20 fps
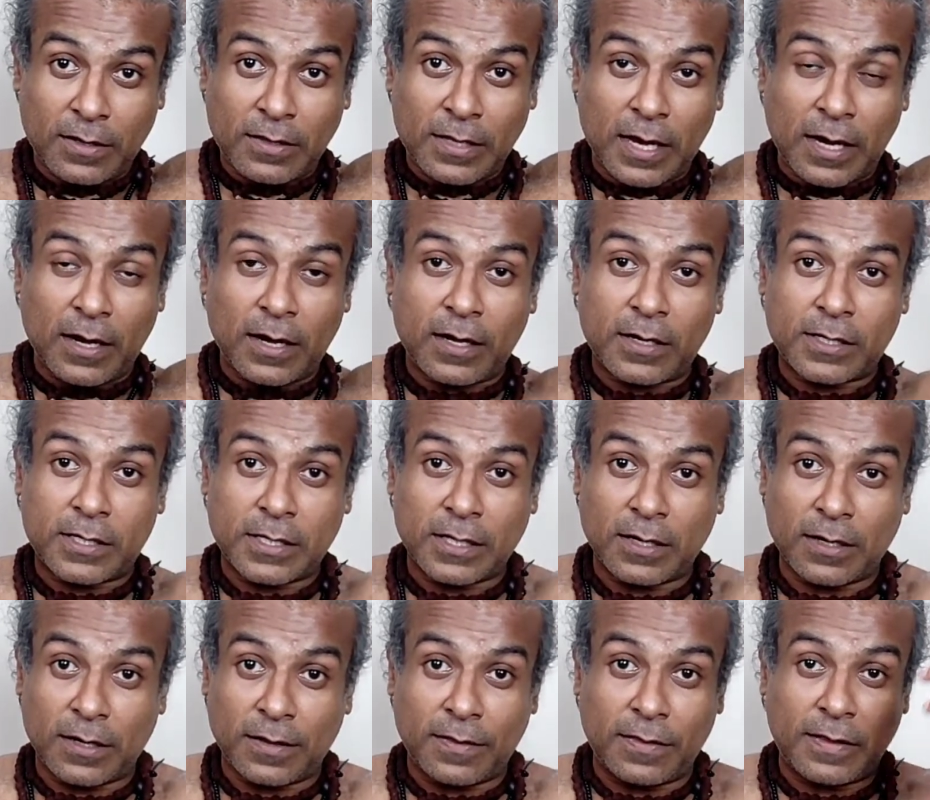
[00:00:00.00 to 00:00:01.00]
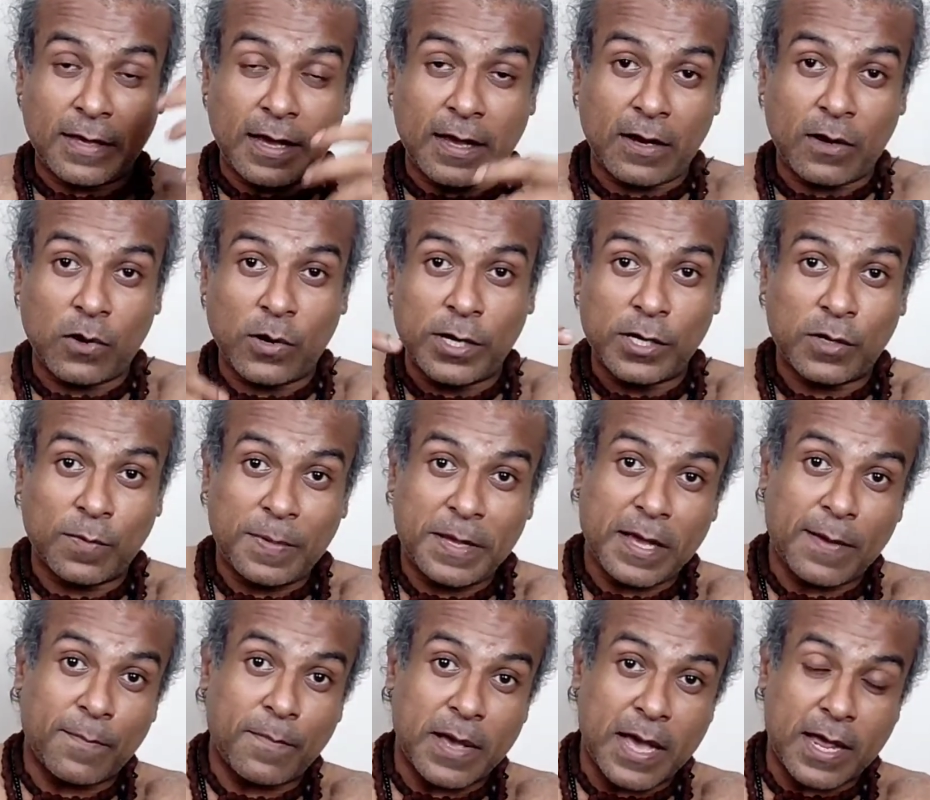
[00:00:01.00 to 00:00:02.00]
that they are going to
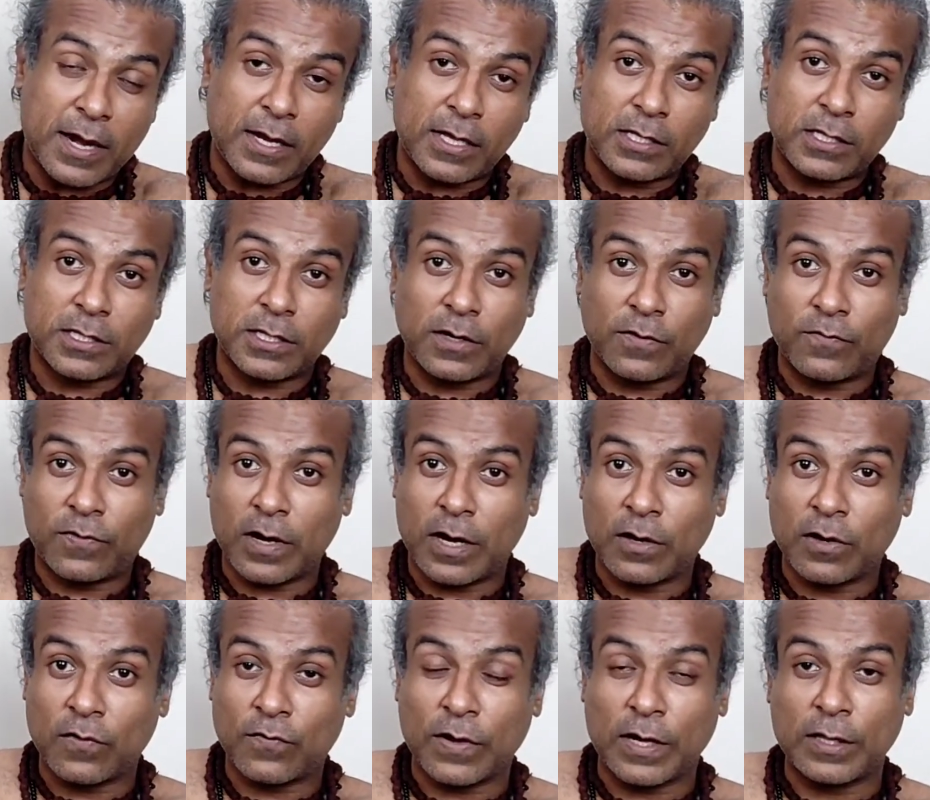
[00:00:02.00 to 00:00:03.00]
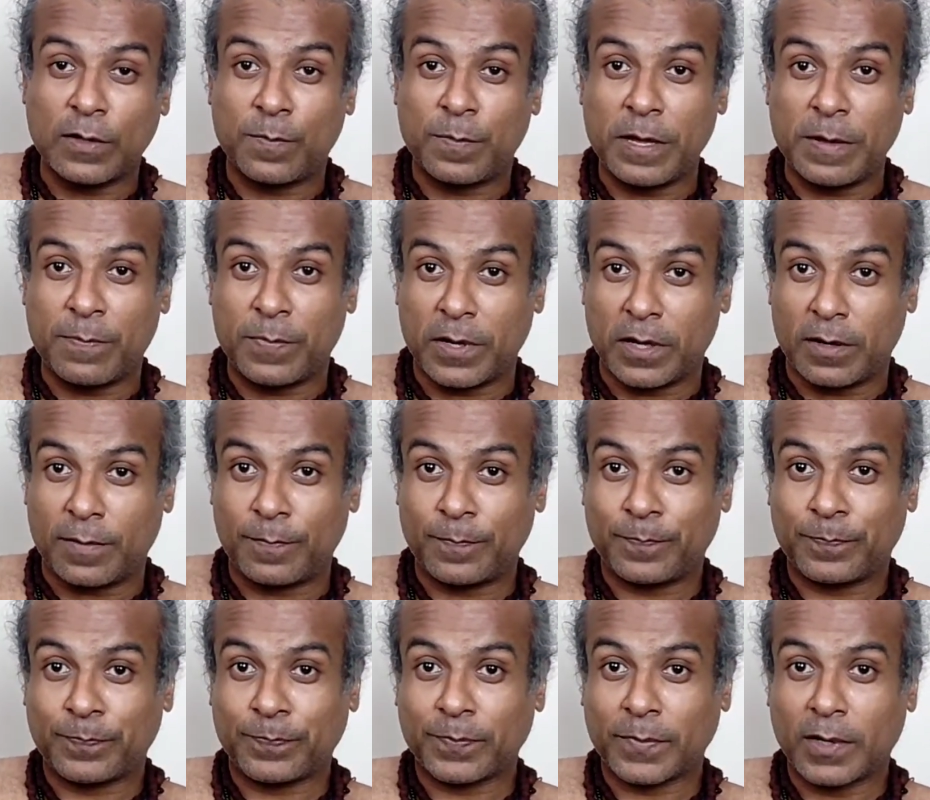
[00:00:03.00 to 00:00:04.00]
be embarrassed in front of other people.
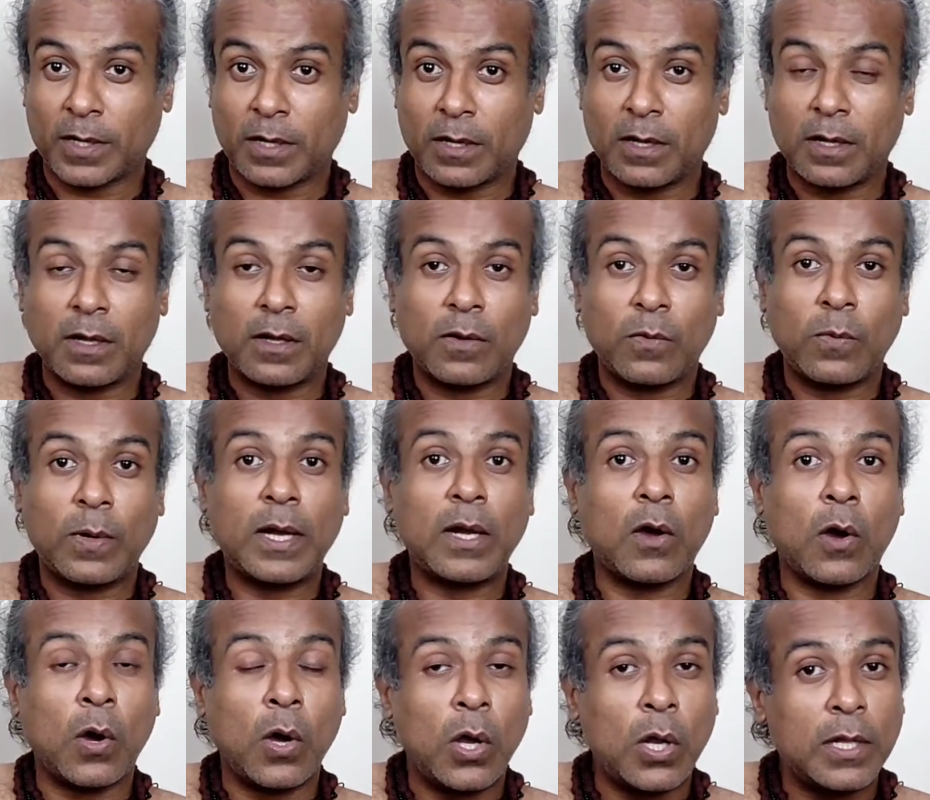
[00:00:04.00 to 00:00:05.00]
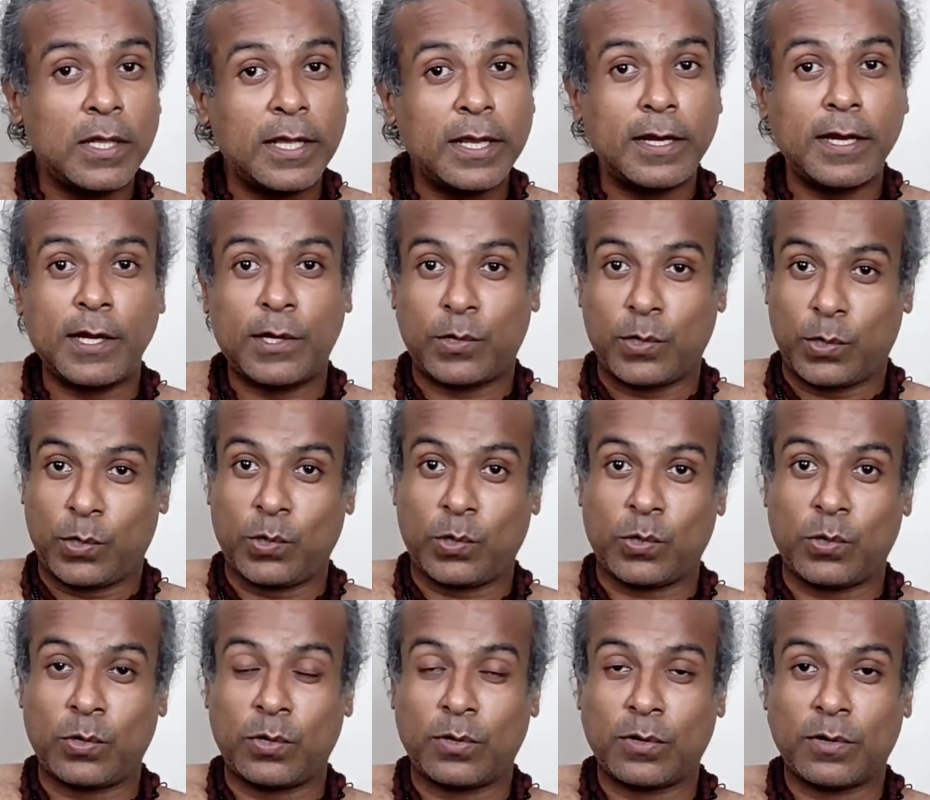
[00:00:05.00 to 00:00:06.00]
Well, all they need to
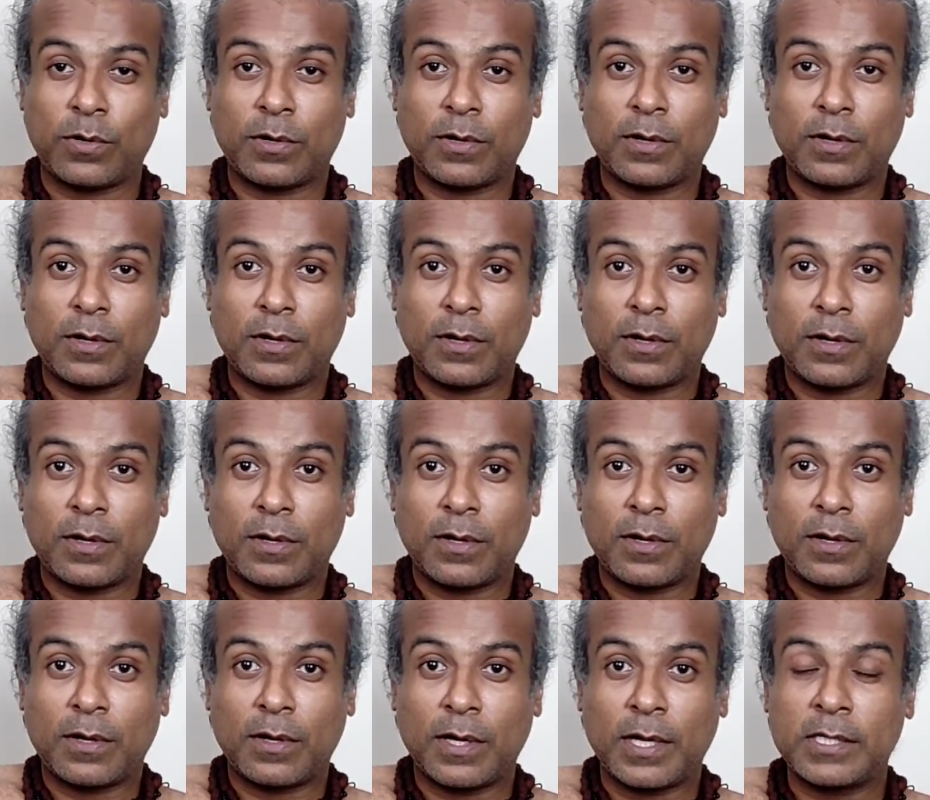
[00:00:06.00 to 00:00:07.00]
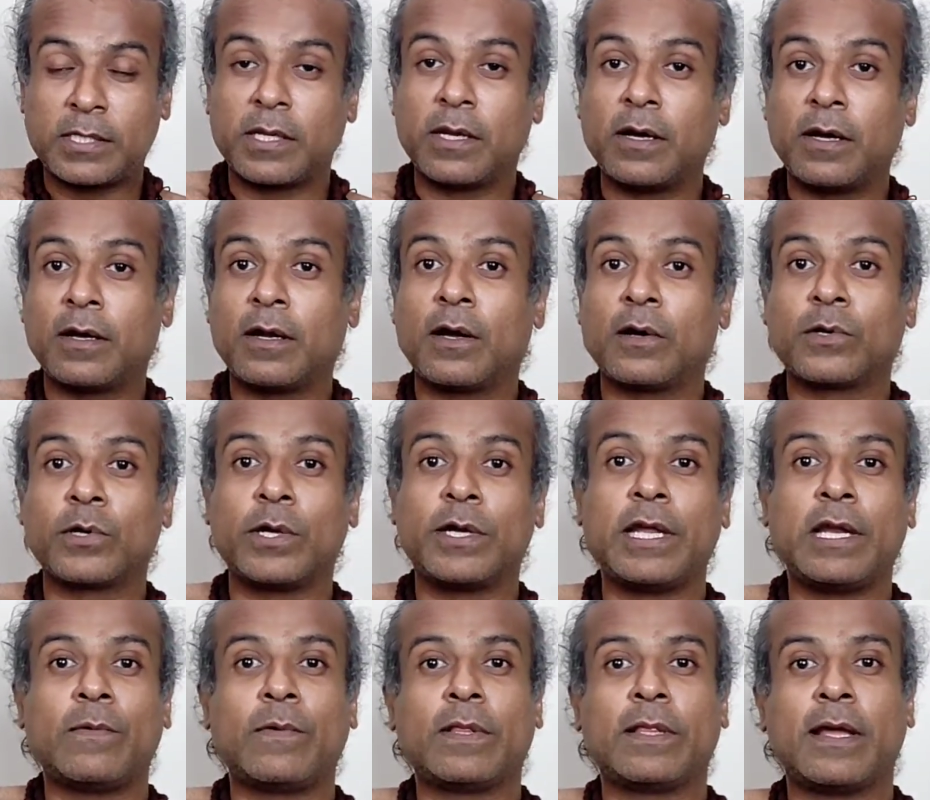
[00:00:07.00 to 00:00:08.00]
do is learn how to
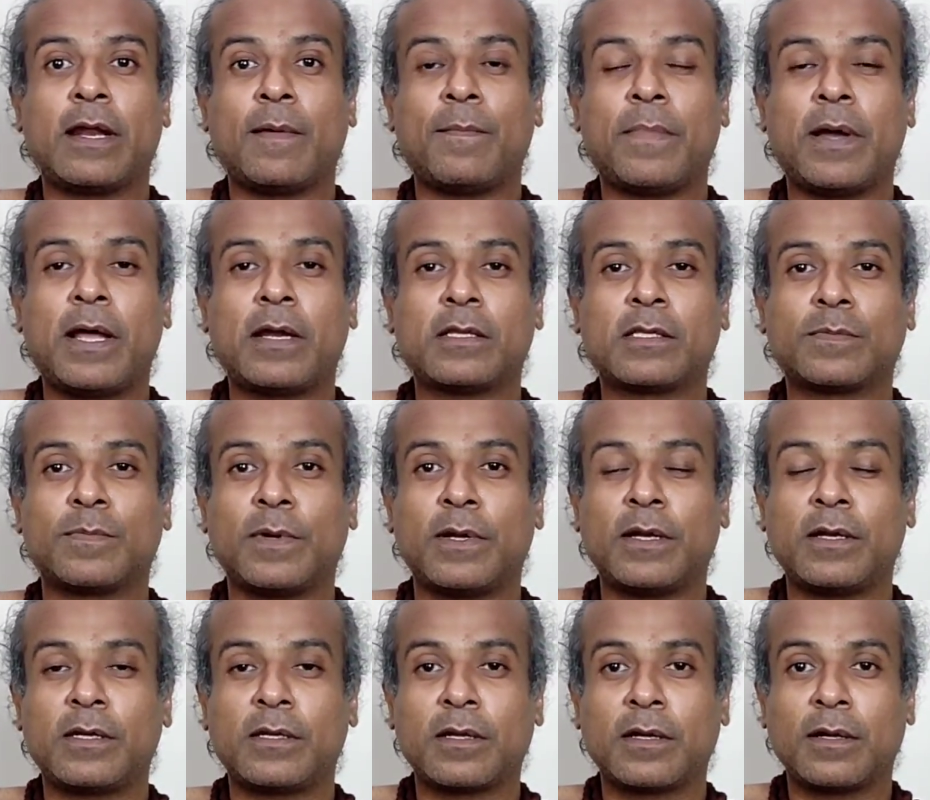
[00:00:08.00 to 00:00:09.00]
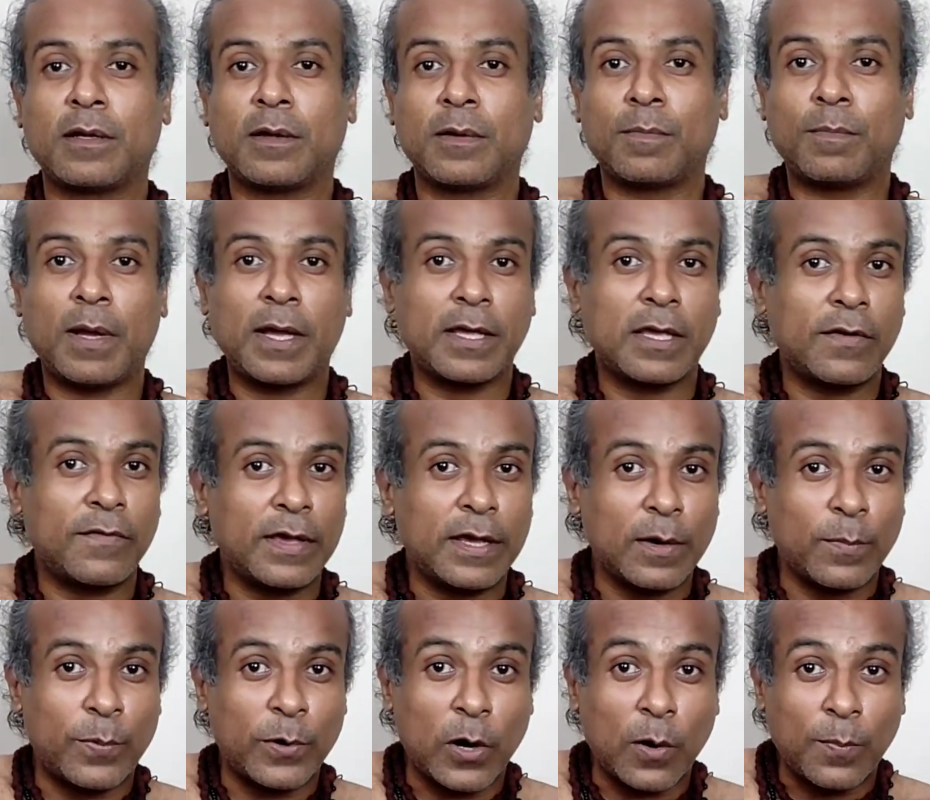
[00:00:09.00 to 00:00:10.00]
deal with their embarrassment by giving
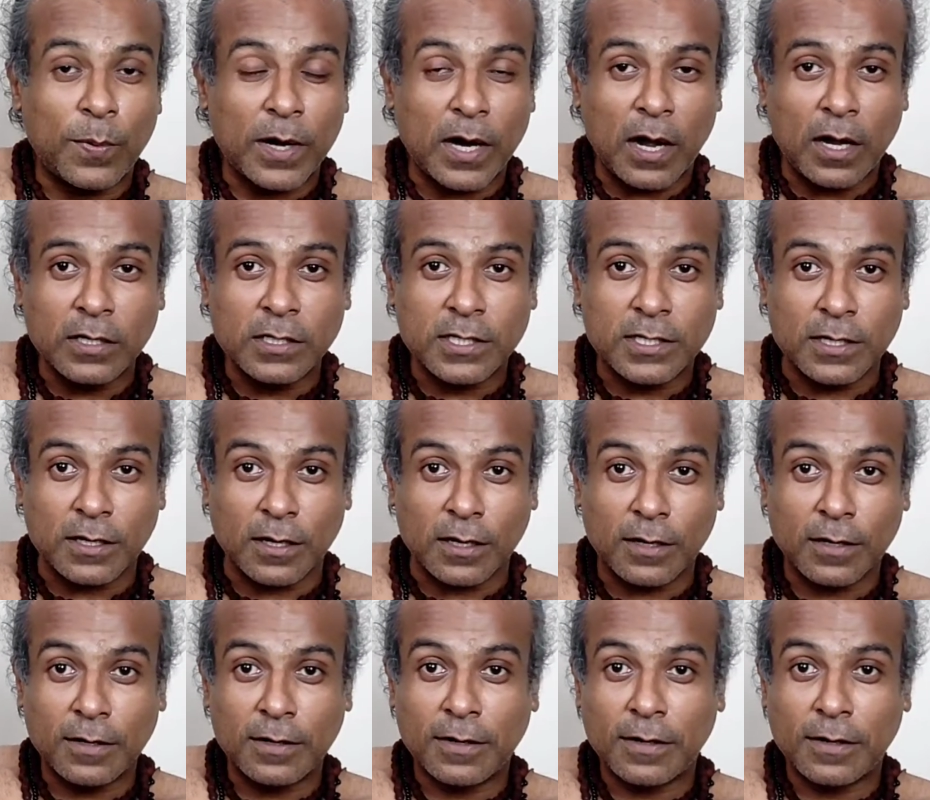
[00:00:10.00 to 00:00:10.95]
a proper answer.